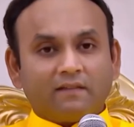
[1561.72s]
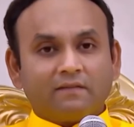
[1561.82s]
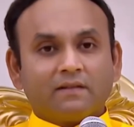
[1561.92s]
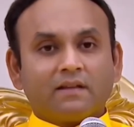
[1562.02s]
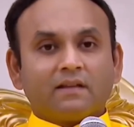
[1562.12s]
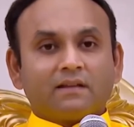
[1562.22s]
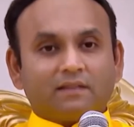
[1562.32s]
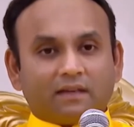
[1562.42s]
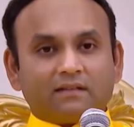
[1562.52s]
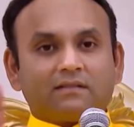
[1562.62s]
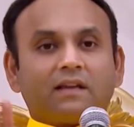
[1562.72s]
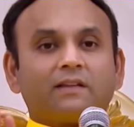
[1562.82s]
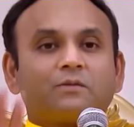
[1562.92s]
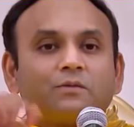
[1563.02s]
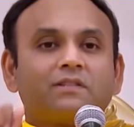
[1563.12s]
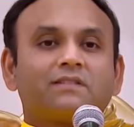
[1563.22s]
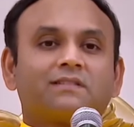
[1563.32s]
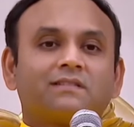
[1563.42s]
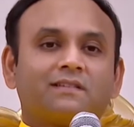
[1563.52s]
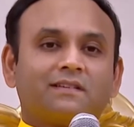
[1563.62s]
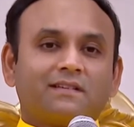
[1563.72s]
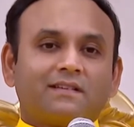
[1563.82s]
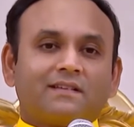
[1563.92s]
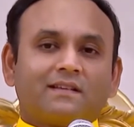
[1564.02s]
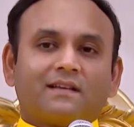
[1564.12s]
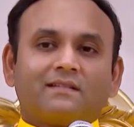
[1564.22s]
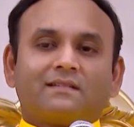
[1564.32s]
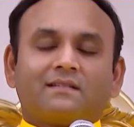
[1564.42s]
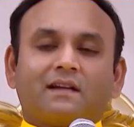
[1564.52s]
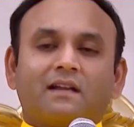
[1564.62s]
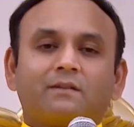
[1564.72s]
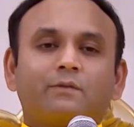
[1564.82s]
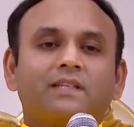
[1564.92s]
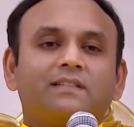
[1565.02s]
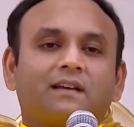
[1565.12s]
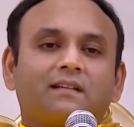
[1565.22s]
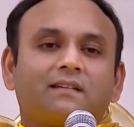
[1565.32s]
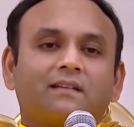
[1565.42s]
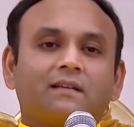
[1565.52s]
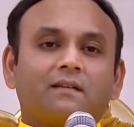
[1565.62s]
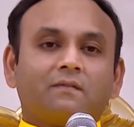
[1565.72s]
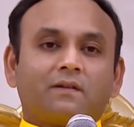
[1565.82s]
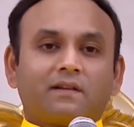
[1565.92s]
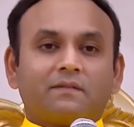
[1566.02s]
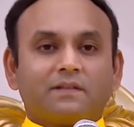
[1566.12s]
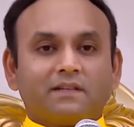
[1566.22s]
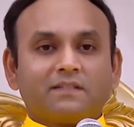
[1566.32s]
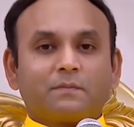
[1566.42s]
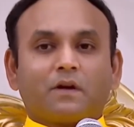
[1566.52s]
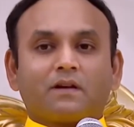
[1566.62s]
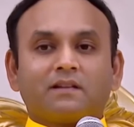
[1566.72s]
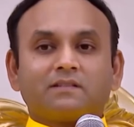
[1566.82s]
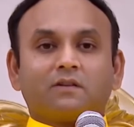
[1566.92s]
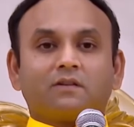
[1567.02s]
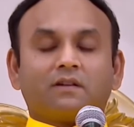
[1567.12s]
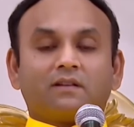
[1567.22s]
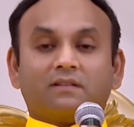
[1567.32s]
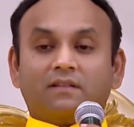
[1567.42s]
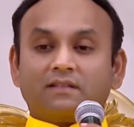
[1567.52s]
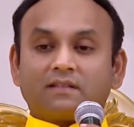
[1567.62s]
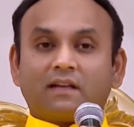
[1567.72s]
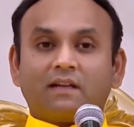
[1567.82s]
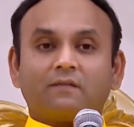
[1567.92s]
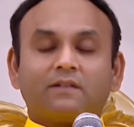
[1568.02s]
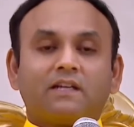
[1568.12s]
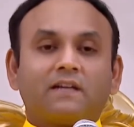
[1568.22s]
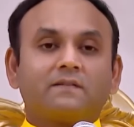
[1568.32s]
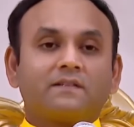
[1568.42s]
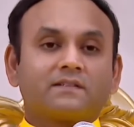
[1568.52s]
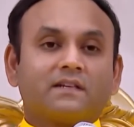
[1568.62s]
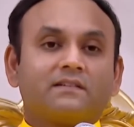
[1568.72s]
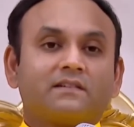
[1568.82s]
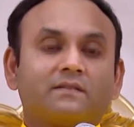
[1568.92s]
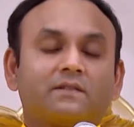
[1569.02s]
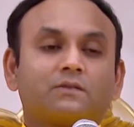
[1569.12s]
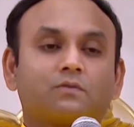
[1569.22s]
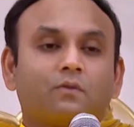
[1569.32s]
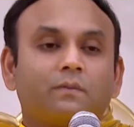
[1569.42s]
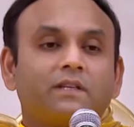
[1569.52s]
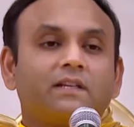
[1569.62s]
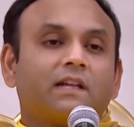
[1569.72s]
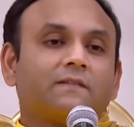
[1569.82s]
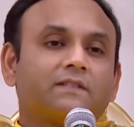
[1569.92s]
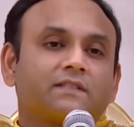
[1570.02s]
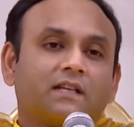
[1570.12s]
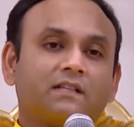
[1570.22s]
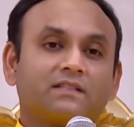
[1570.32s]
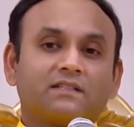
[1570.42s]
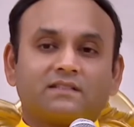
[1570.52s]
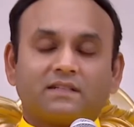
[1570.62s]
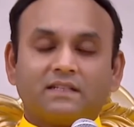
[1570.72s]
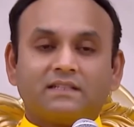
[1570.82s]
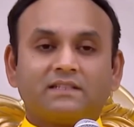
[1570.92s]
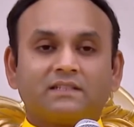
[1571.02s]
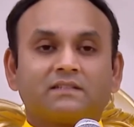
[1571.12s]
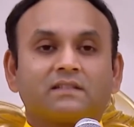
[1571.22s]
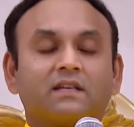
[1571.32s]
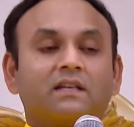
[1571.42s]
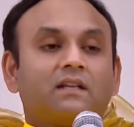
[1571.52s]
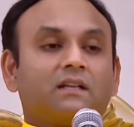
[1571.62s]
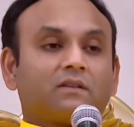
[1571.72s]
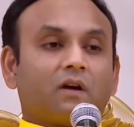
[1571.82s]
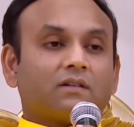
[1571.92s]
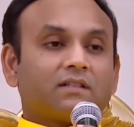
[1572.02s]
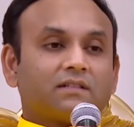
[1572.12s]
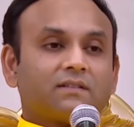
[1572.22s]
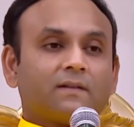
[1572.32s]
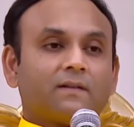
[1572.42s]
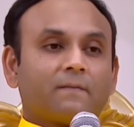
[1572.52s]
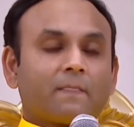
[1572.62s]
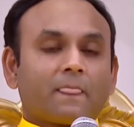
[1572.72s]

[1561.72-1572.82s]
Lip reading: alive, that is thanks to this Aladvaita. Forget whether it is progressed or not. This kind of a diverse country with so many diverse cultures, religions, thoughts.